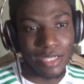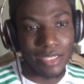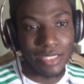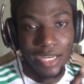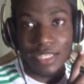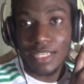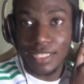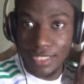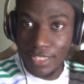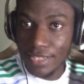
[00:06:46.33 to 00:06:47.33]
because I
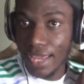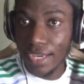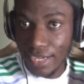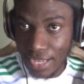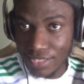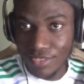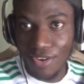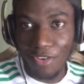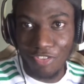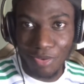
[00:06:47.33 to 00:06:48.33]
still like that
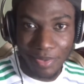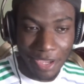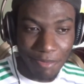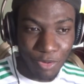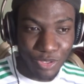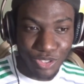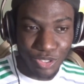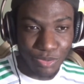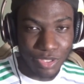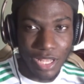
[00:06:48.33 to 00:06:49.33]
song from Game Boy
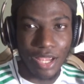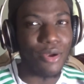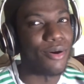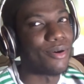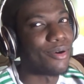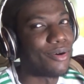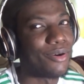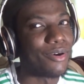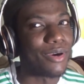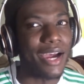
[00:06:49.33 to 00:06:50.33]
Jones. That
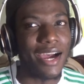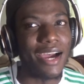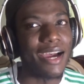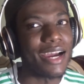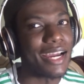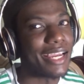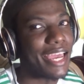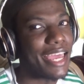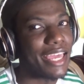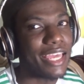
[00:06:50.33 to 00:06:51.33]
whole
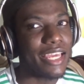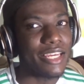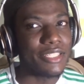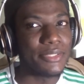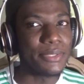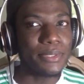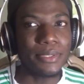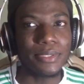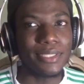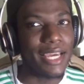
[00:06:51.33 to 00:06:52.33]
Kage
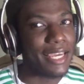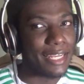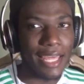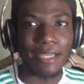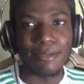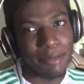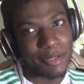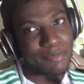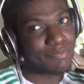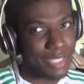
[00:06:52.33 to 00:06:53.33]
Tonight, like come
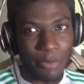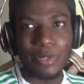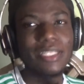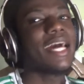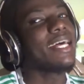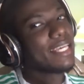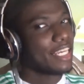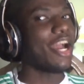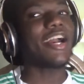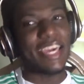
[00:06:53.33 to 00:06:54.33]
on, that one,
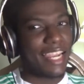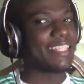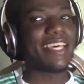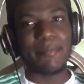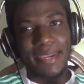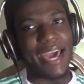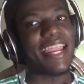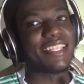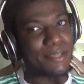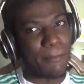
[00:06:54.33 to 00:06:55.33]
y'all cannot tell me that
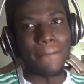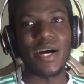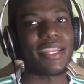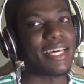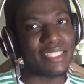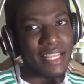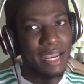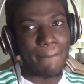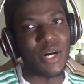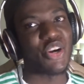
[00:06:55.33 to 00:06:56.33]
ain't some that's not
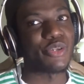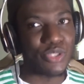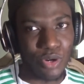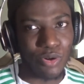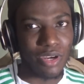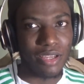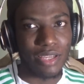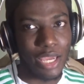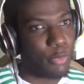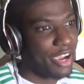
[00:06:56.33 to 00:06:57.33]
a butter song.
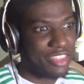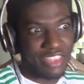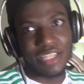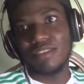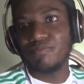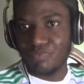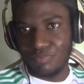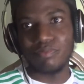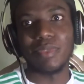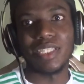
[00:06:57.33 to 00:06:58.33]
And why you think
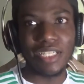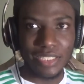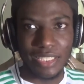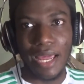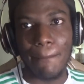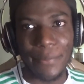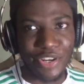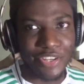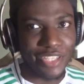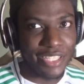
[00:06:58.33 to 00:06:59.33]
because of that
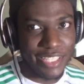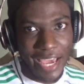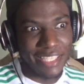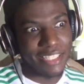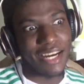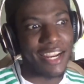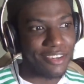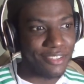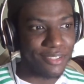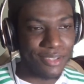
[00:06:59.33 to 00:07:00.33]
butterness, Aizen got
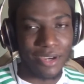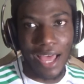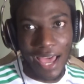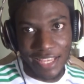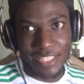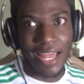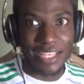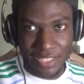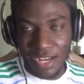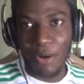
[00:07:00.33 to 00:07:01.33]
on a song? Aizen
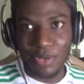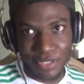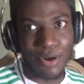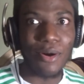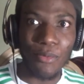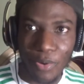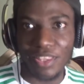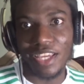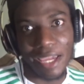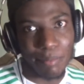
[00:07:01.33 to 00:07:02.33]
has now a song
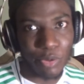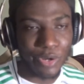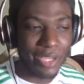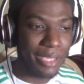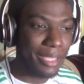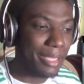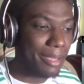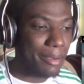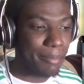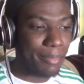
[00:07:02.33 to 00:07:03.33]
with Game Boy.
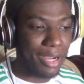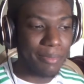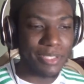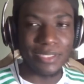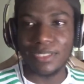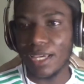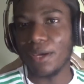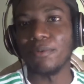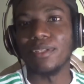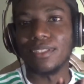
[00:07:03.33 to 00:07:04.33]
But I'm just
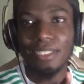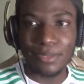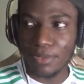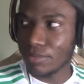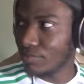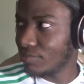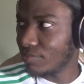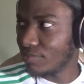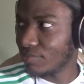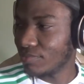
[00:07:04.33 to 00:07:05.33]
saying with this one,
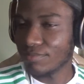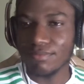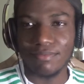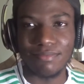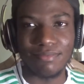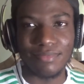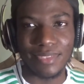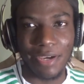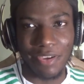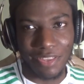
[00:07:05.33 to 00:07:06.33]

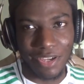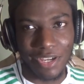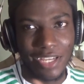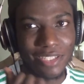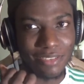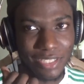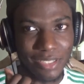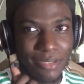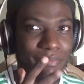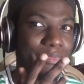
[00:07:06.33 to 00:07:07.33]
sorry, I thought I was sick.
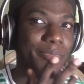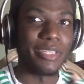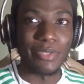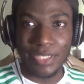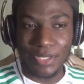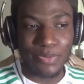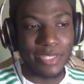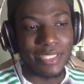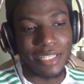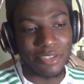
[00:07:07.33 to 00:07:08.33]
But with this one,
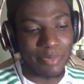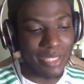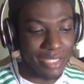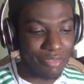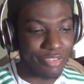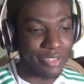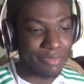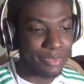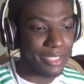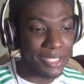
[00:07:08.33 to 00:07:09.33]
it's a little bit different.
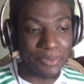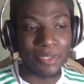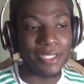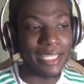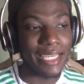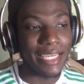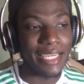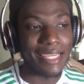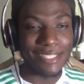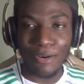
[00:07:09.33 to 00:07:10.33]
With this one,
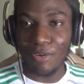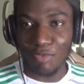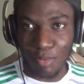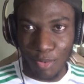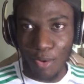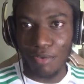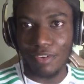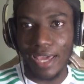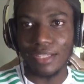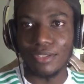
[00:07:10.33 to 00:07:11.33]
he's going for more of
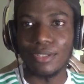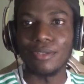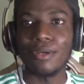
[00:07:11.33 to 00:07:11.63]
like the